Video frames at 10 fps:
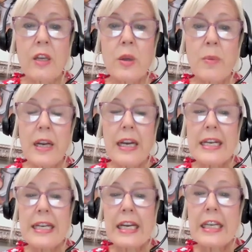So I'm not going
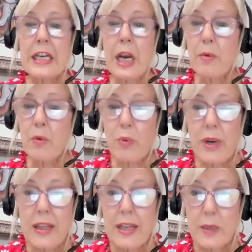to take the time to
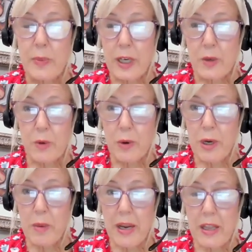read this because we're
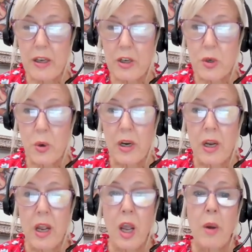trying to make this short,
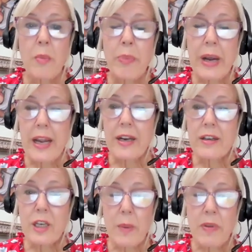but
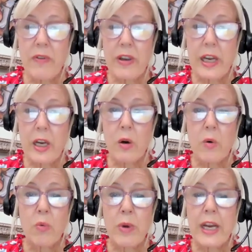stop the video,
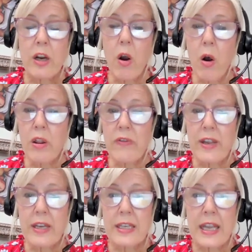read all of
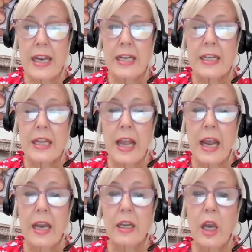these things
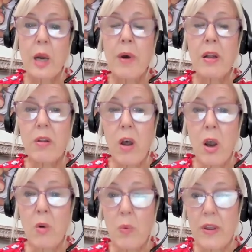that come
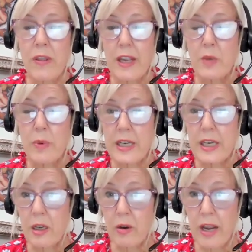along with these
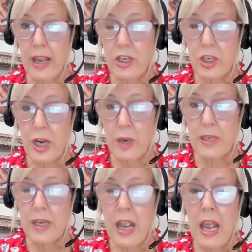particular head
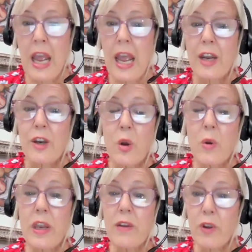shapes, and know
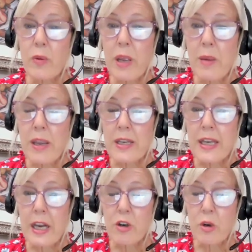that if your baby has
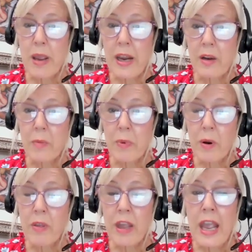had a traumatic
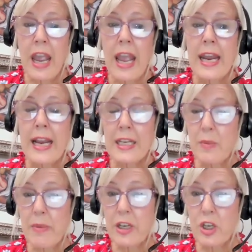birth and has a
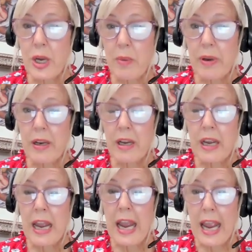misshapen
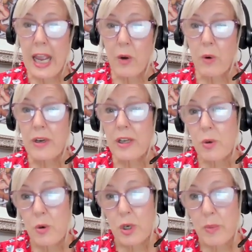head or
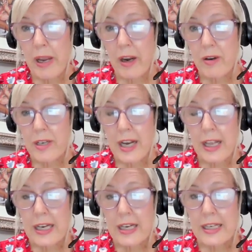distortion patterns, I
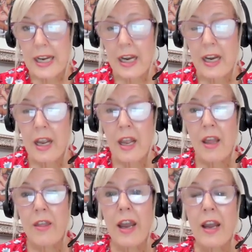like to say,
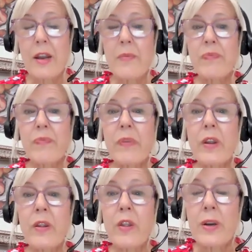that
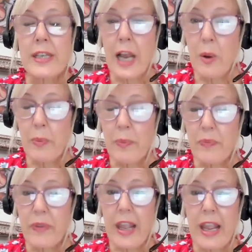there is help
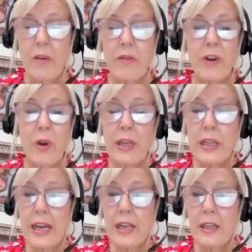and very
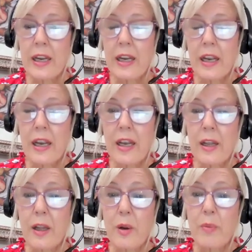likely
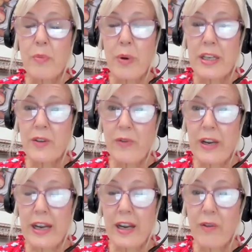
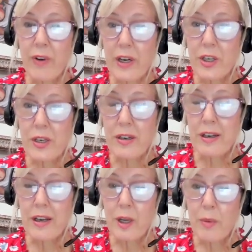breastfeeding function
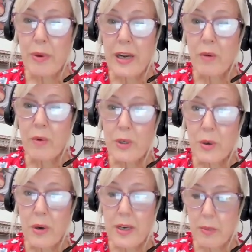being
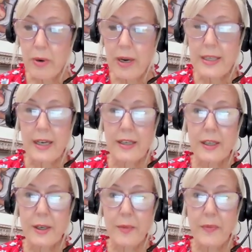restored as a process.